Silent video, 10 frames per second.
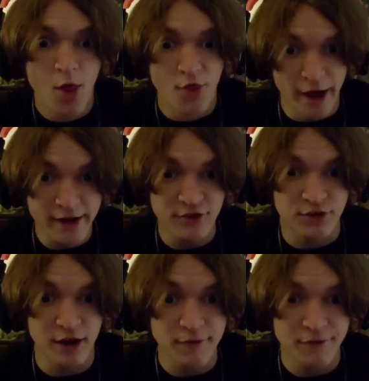That
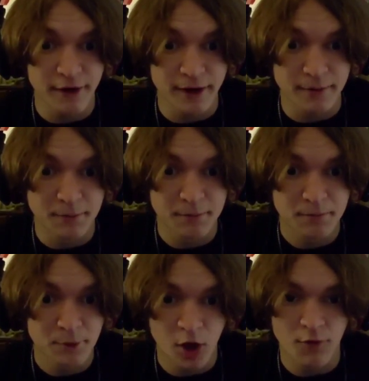is terrifying.
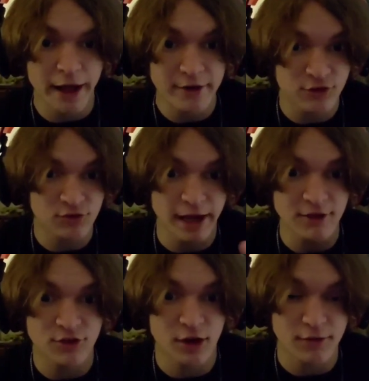No, that's
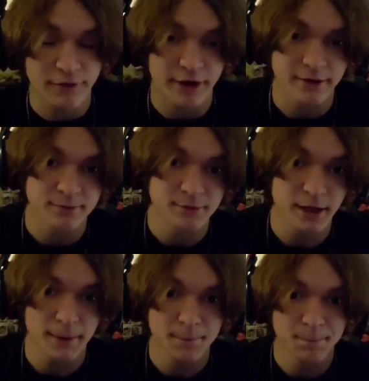that's terrifying.
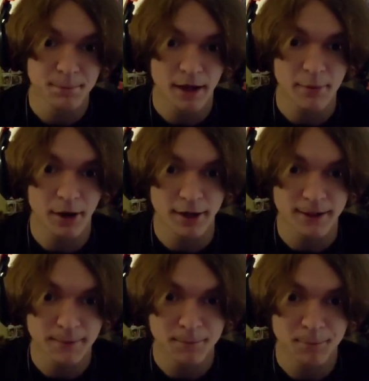Yeah. Hey,
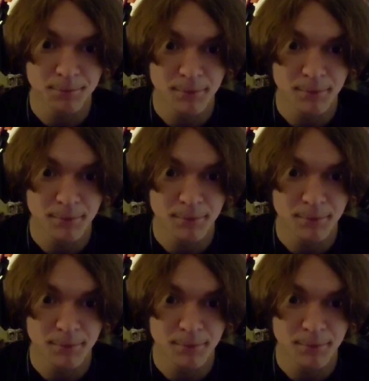Bonnie.